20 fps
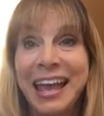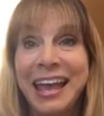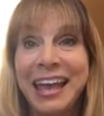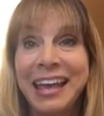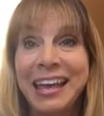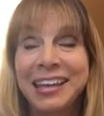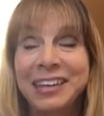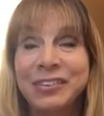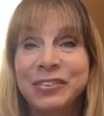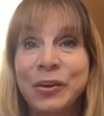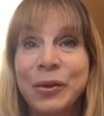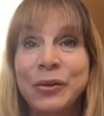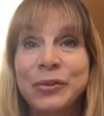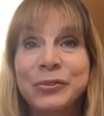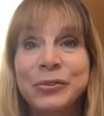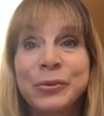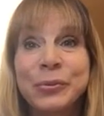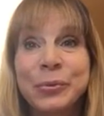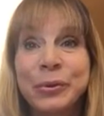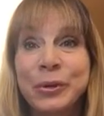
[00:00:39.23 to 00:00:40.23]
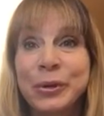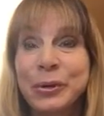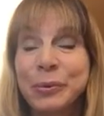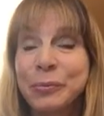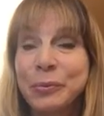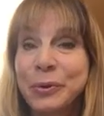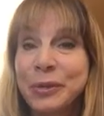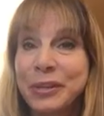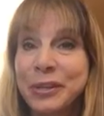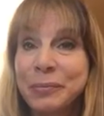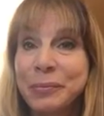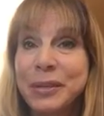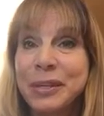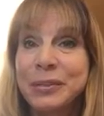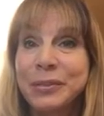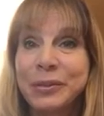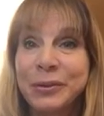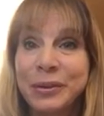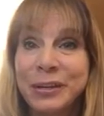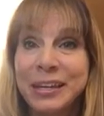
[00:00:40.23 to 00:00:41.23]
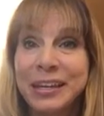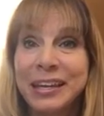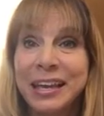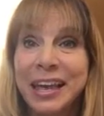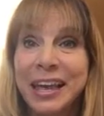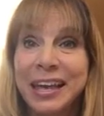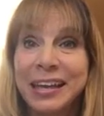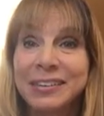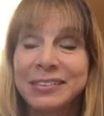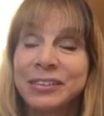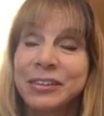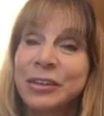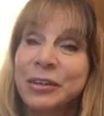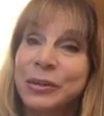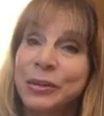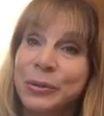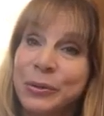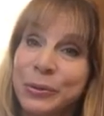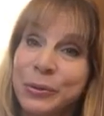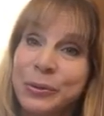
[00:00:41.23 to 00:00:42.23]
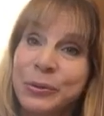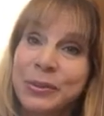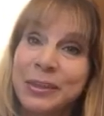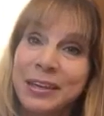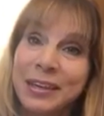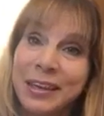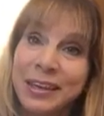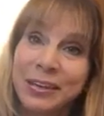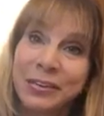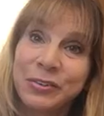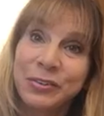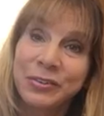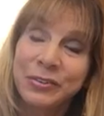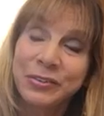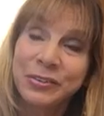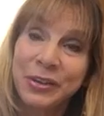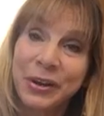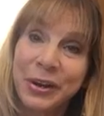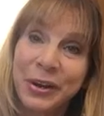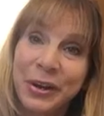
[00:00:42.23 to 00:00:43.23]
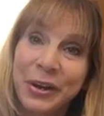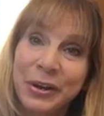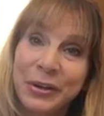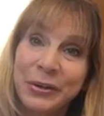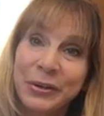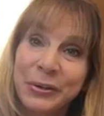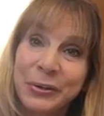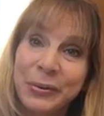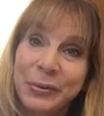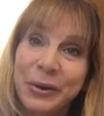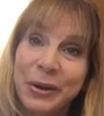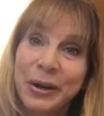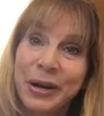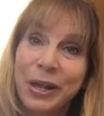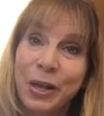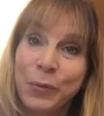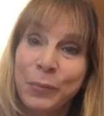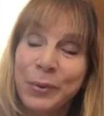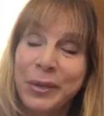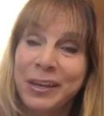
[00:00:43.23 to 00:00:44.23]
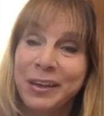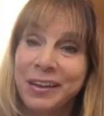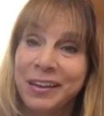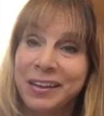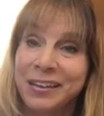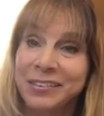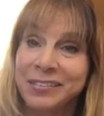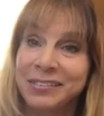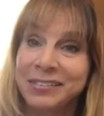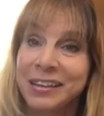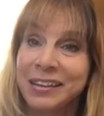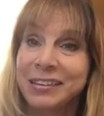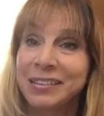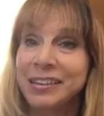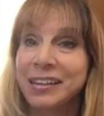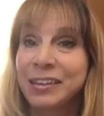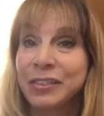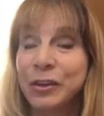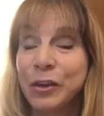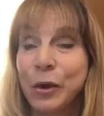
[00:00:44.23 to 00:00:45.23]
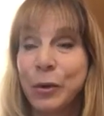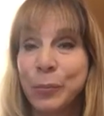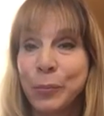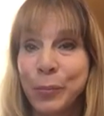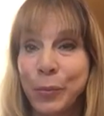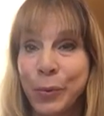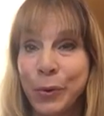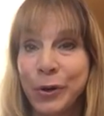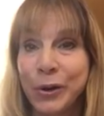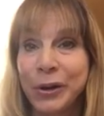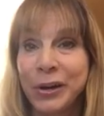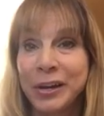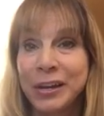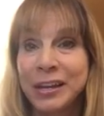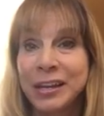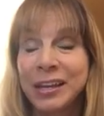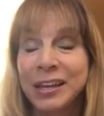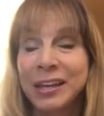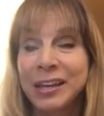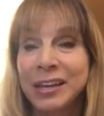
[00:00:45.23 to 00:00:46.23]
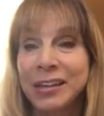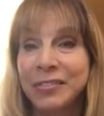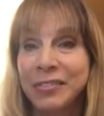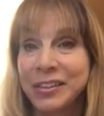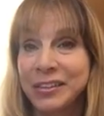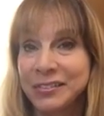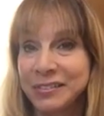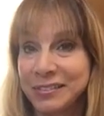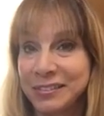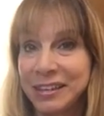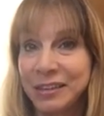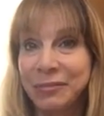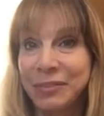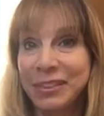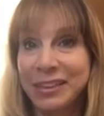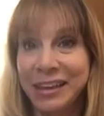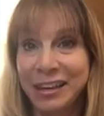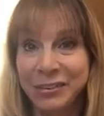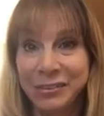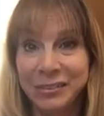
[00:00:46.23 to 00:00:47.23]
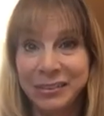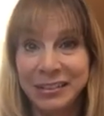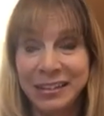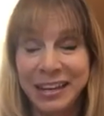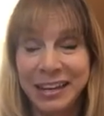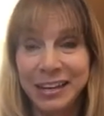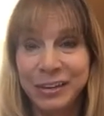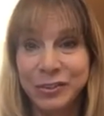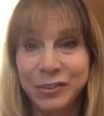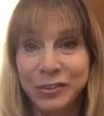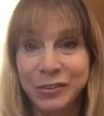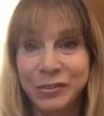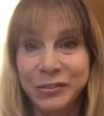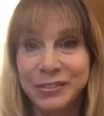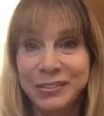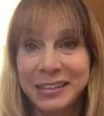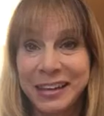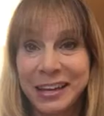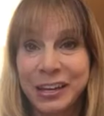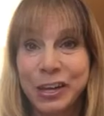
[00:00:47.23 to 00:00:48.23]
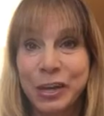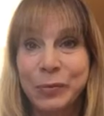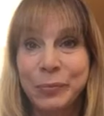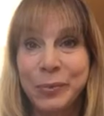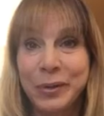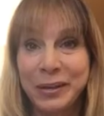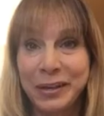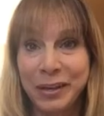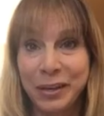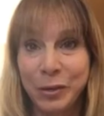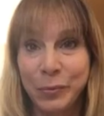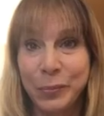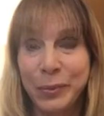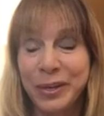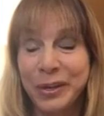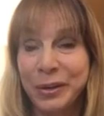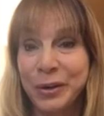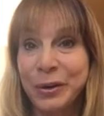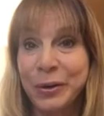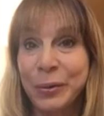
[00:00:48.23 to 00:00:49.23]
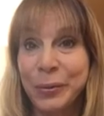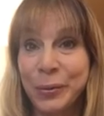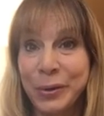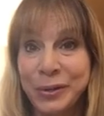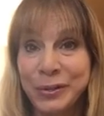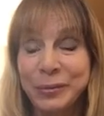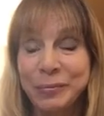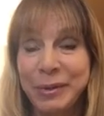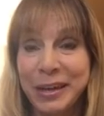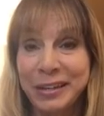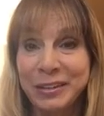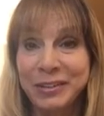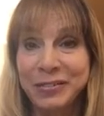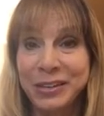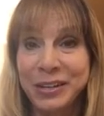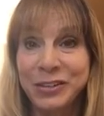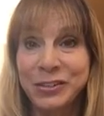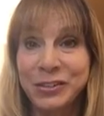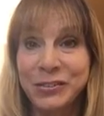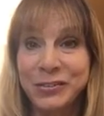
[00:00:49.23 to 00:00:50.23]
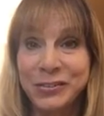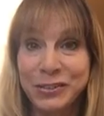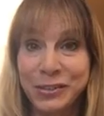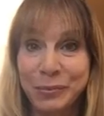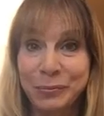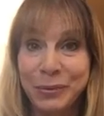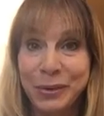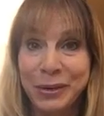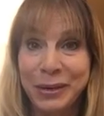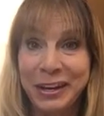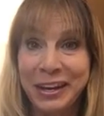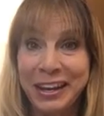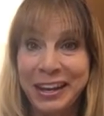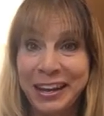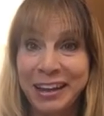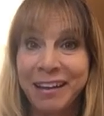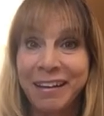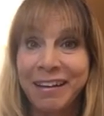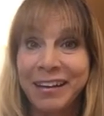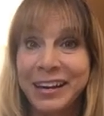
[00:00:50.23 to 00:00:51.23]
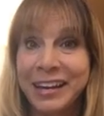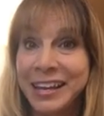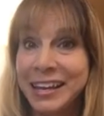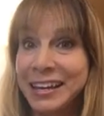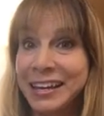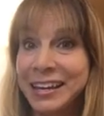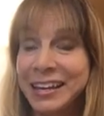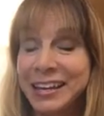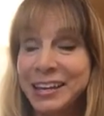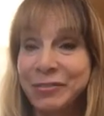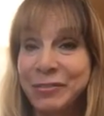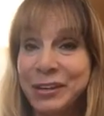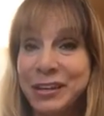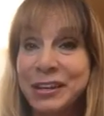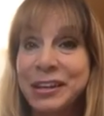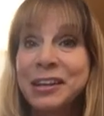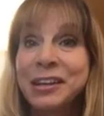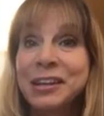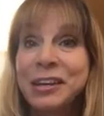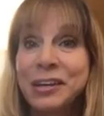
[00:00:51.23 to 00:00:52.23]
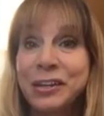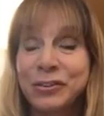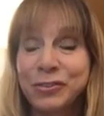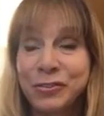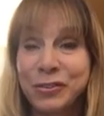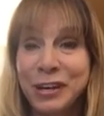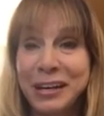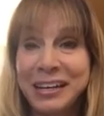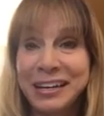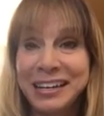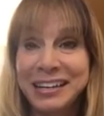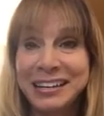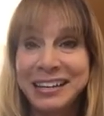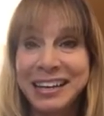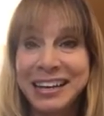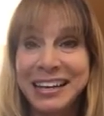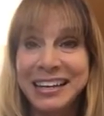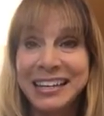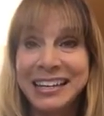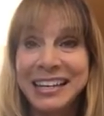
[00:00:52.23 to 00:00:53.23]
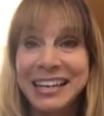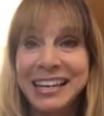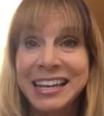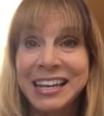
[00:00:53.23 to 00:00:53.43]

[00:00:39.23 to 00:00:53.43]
And also we're going to really be looking at who the angels are who are helping us. I think there are more than 7,000 angels that have been helping our quantum activations community on any given training day.